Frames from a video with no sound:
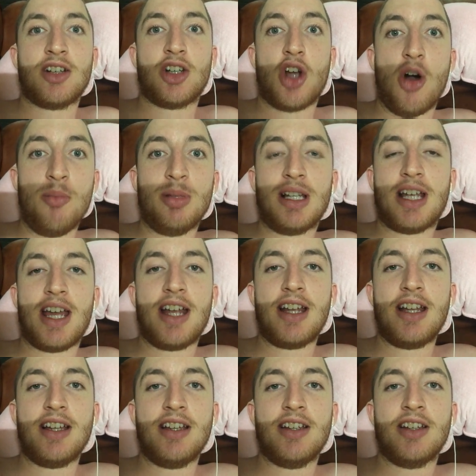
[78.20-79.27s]

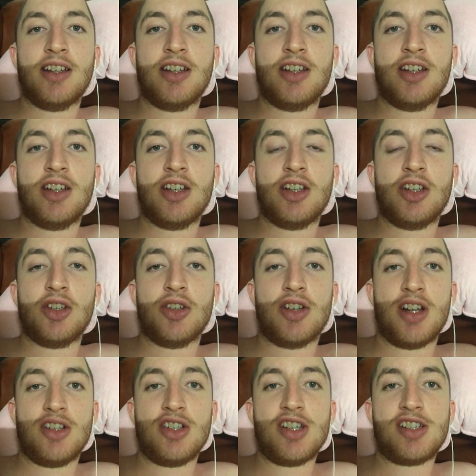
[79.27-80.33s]
complicating your
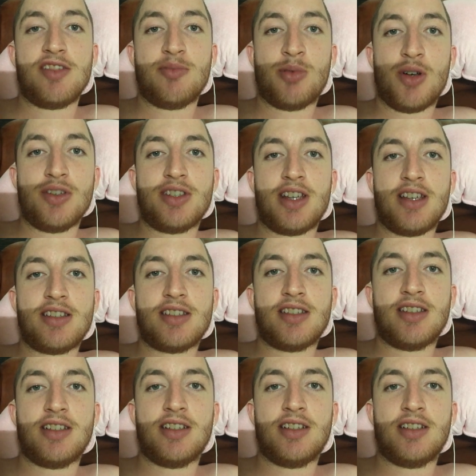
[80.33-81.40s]
digestive process
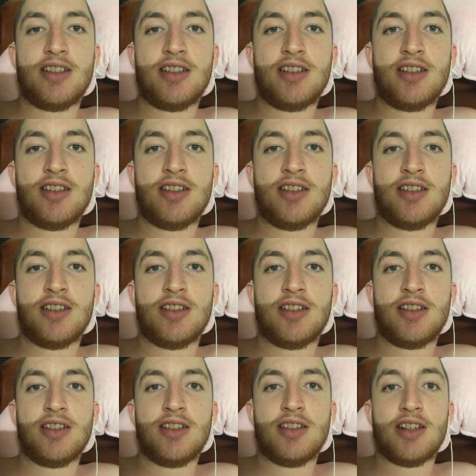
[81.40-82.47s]

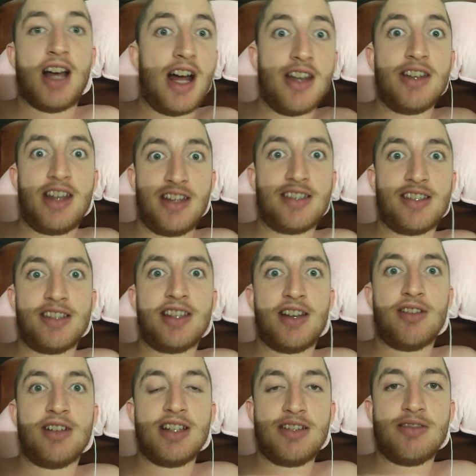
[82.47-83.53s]

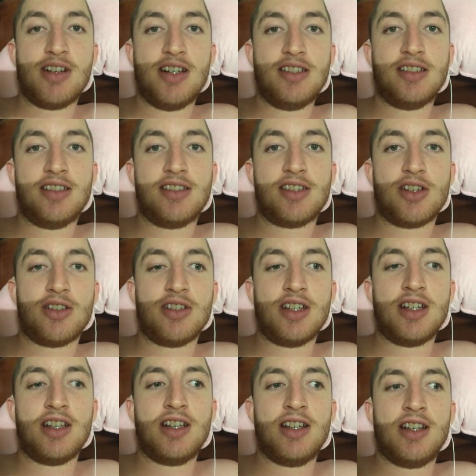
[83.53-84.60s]
unnecessarily, right? So
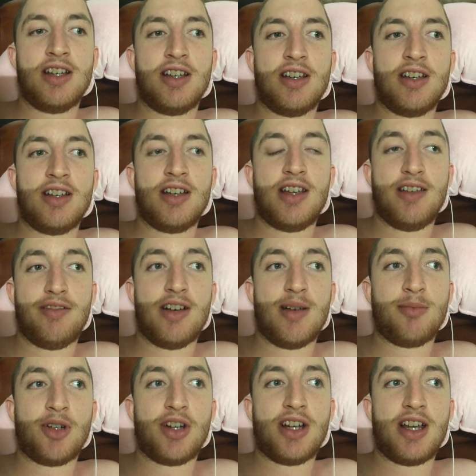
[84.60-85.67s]
if
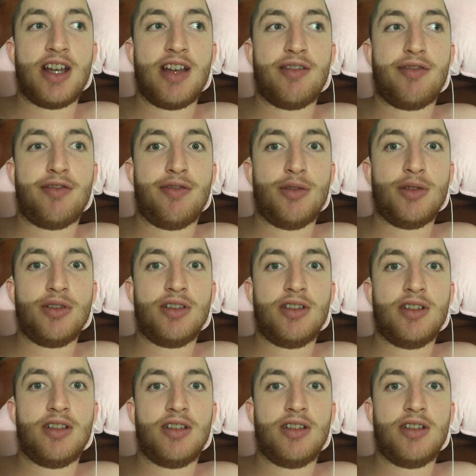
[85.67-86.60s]
I'm going to have fruit,